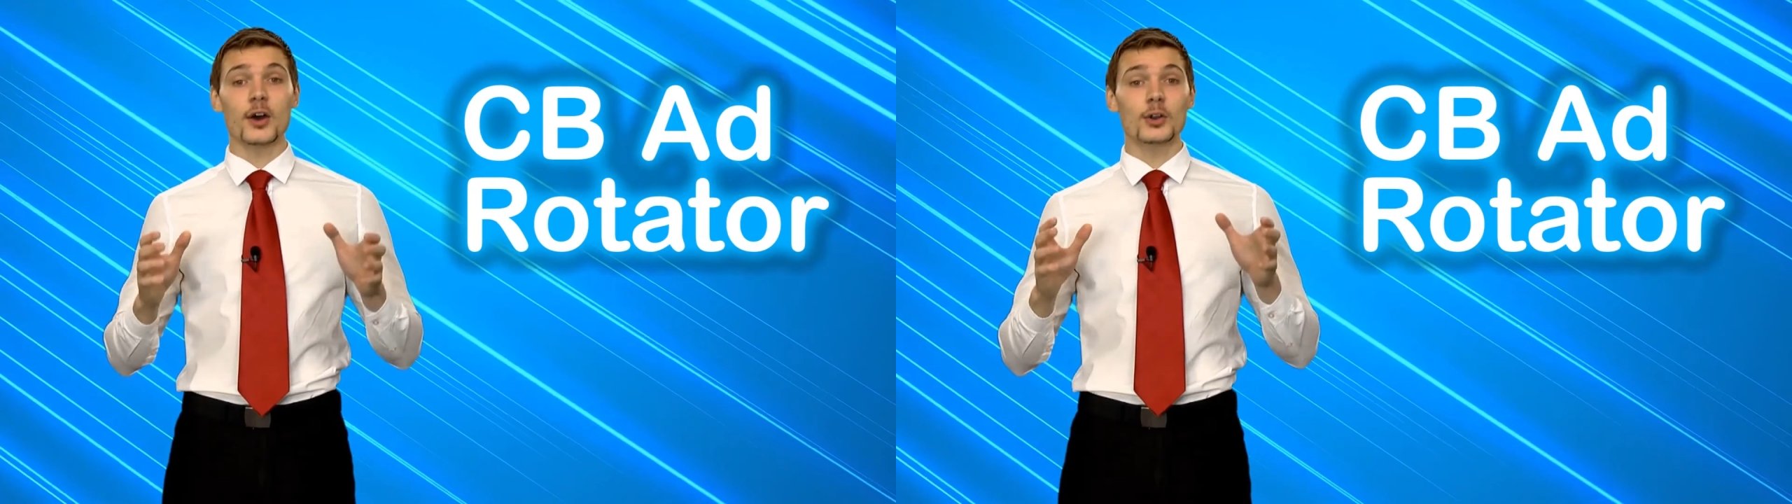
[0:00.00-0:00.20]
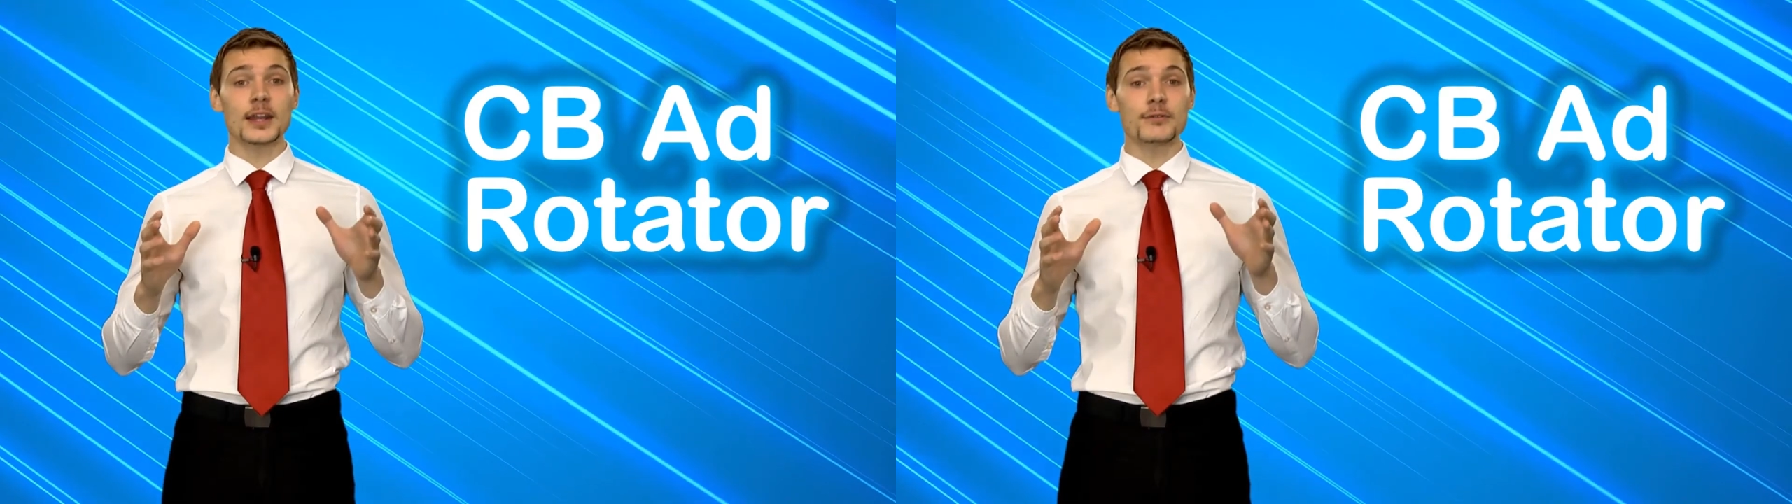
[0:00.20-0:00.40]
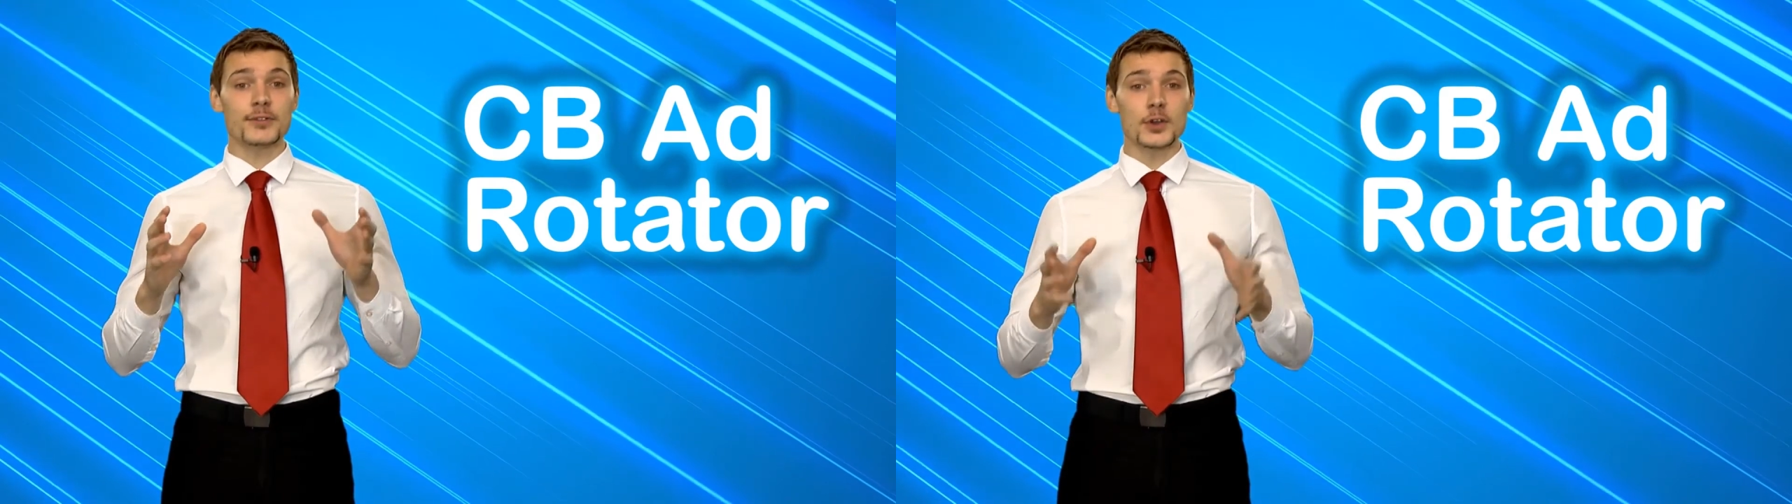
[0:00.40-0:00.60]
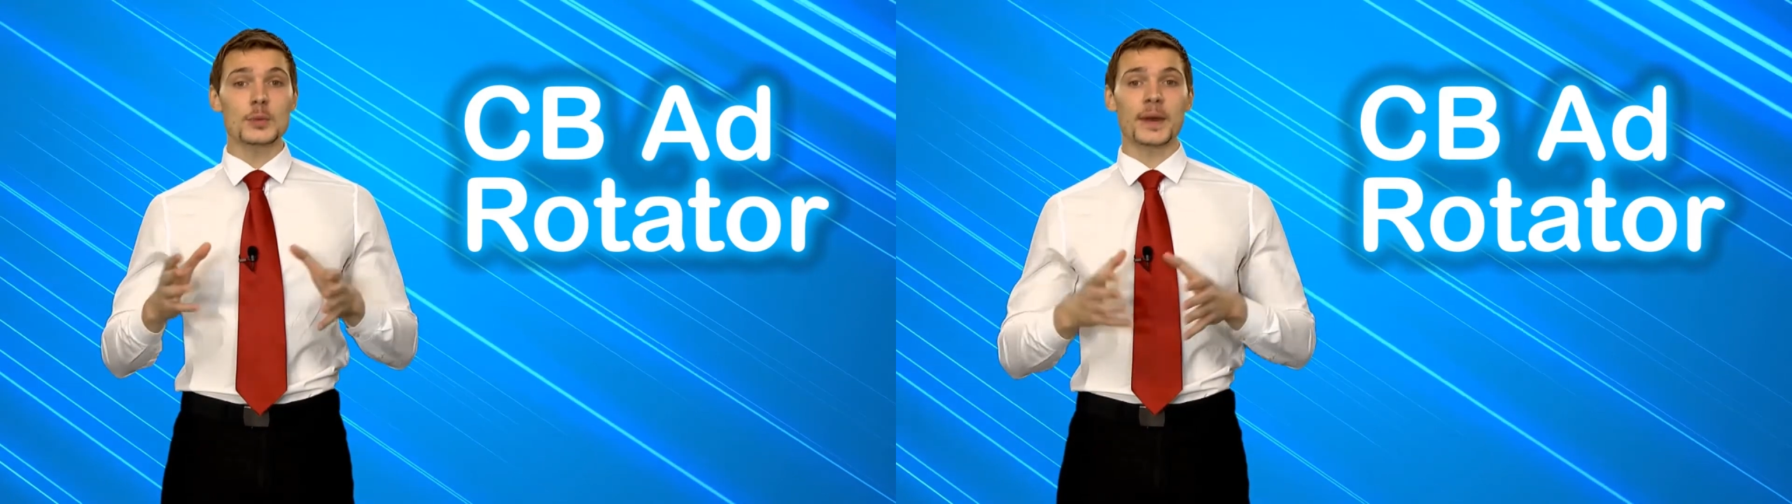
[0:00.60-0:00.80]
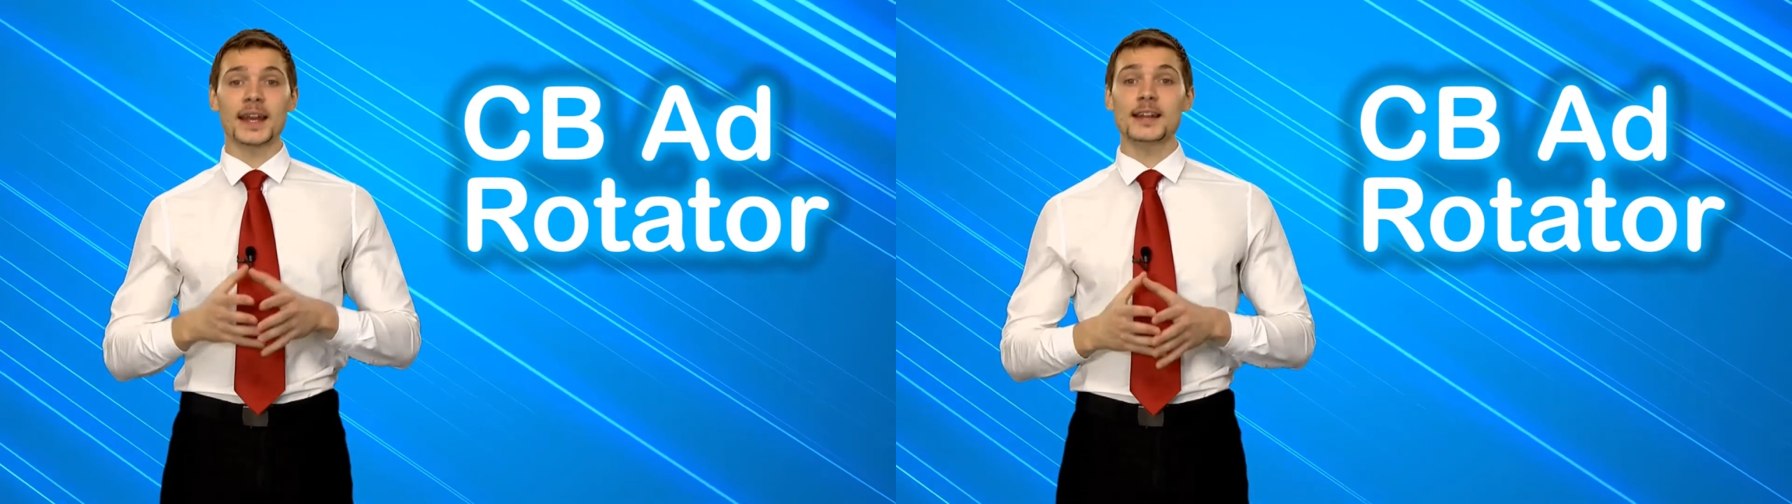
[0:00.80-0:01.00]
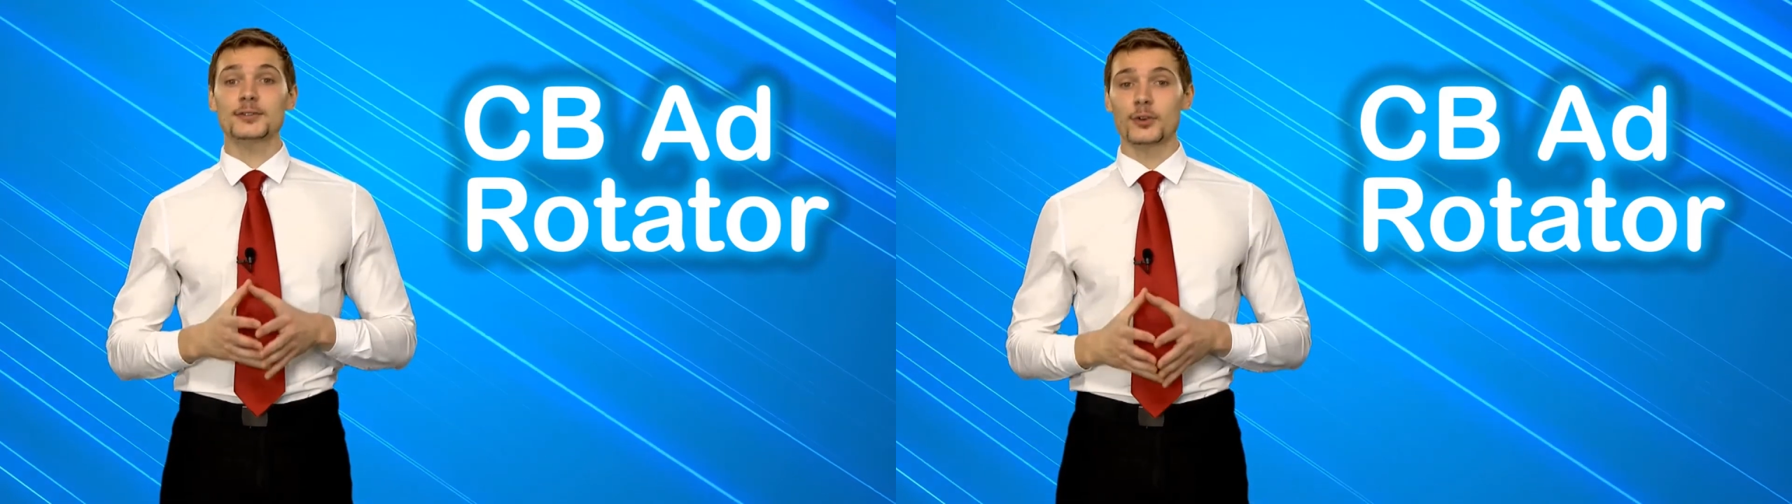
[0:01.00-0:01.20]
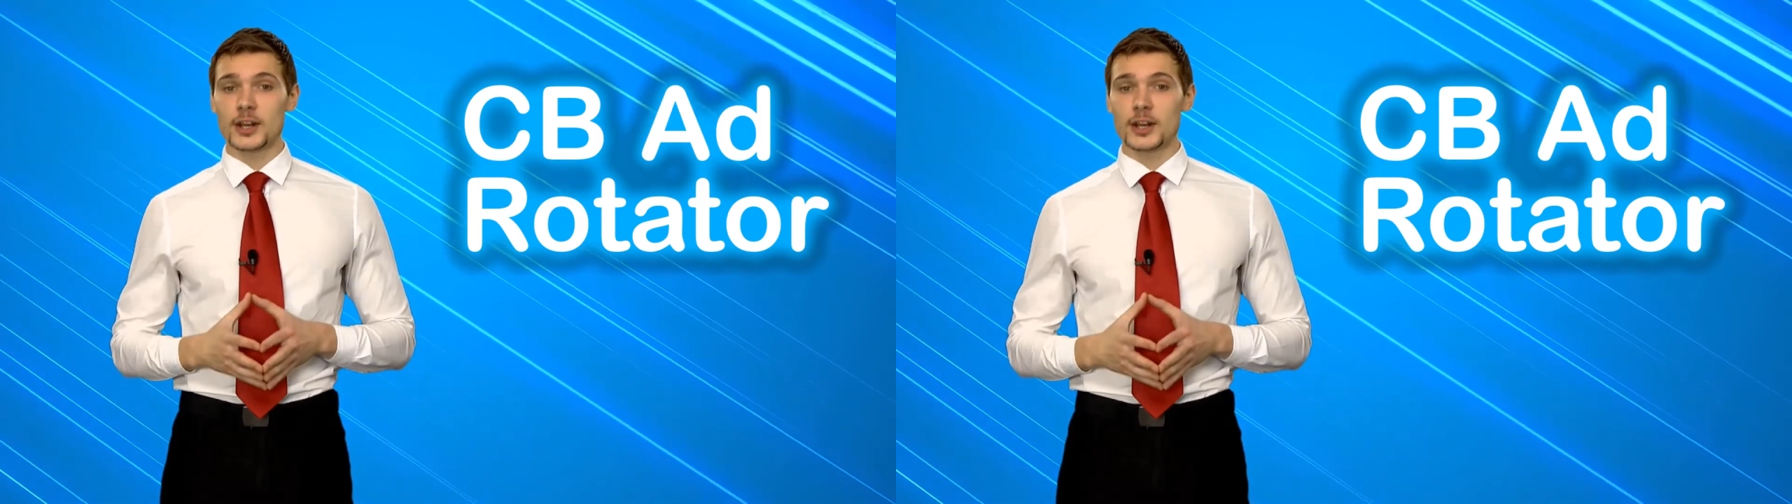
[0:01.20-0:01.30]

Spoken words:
only few pennies for